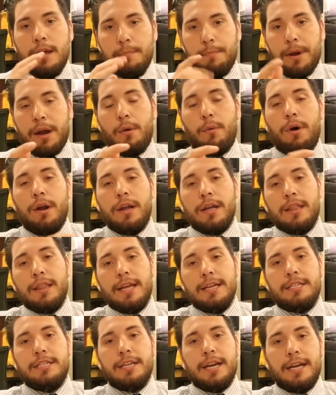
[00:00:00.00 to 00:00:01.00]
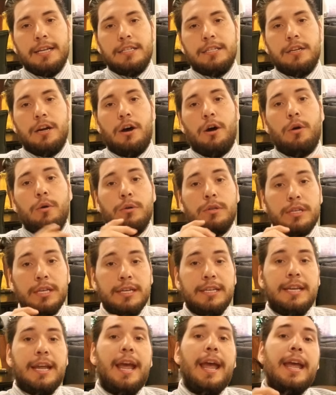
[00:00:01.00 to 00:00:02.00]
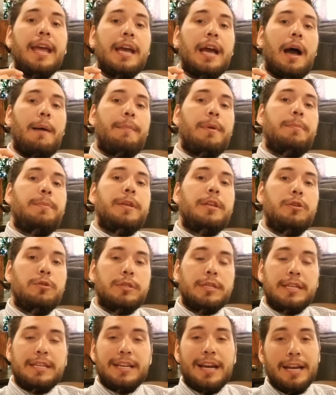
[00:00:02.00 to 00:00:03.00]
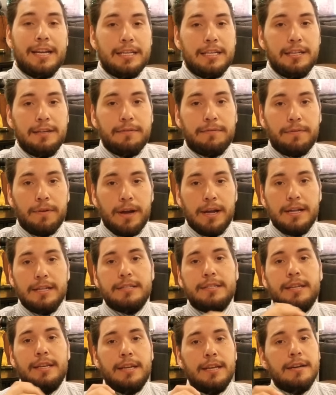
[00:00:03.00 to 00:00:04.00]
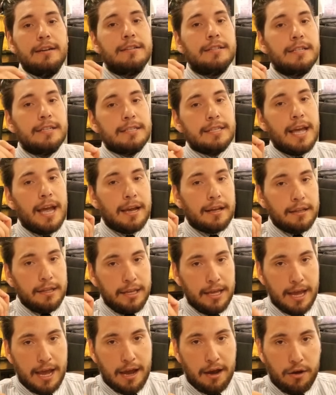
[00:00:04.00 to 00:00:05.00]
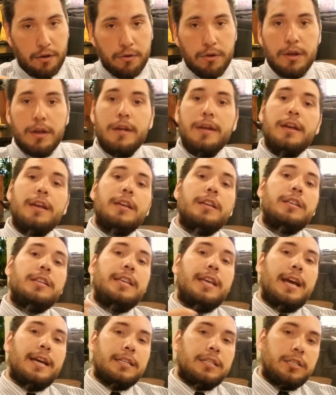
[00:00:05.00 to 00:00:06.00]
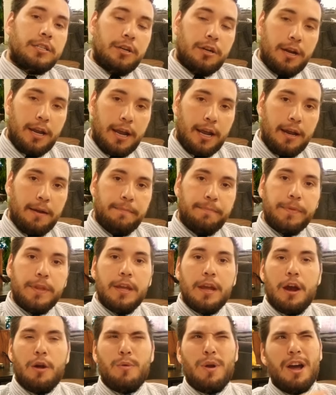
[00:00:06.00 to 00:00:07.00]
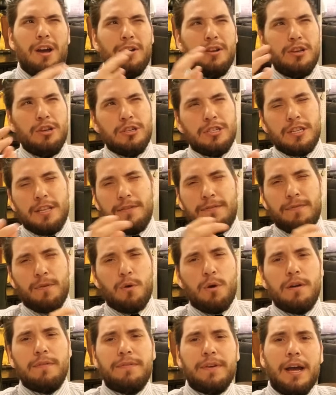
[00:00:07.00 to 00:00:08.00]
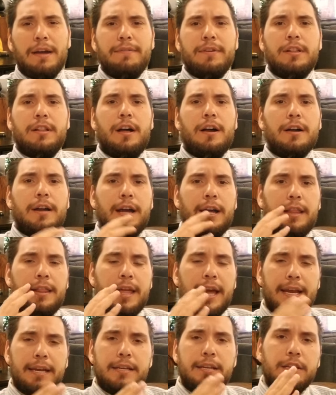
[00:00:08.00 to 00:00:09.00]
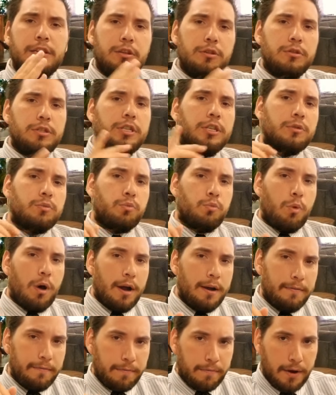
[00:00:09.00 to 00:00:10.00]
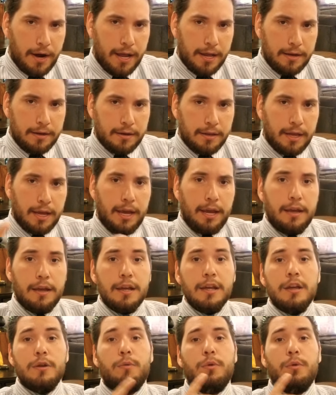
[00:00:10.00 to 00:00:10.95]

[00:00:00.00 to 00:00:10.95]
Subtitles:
But I want to let you guys know, today I'm going to be using 19 friends, and here's exactly how. Yesterday, around usually 4 or 5 o'clock, I like to use just one friend, okay?